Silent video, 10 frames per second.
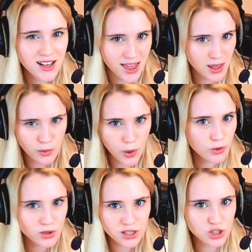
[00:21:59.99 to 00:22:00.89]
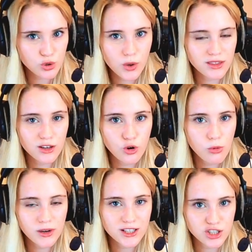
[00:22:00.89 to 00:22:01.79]
and they won't do what they
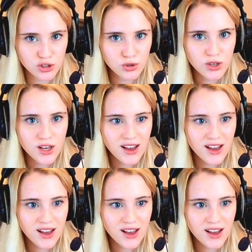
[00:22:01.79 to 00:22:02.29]
normally do.